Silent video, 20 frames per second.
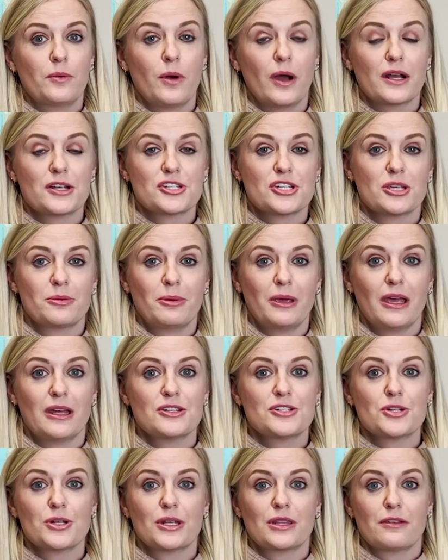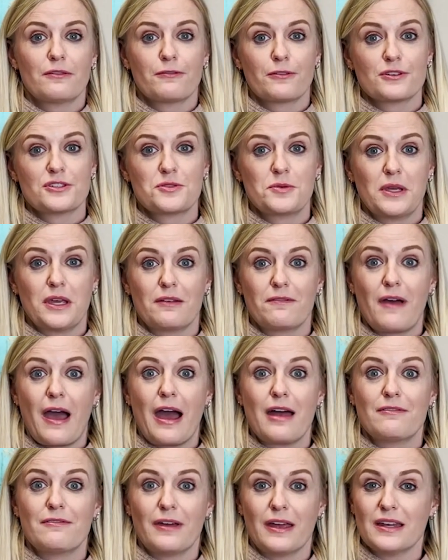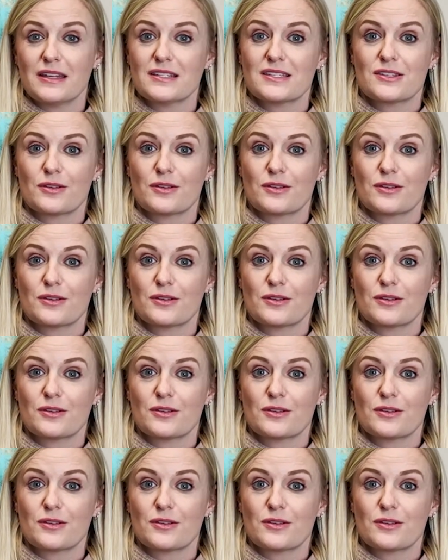we'll actually be entering the first week of Advent.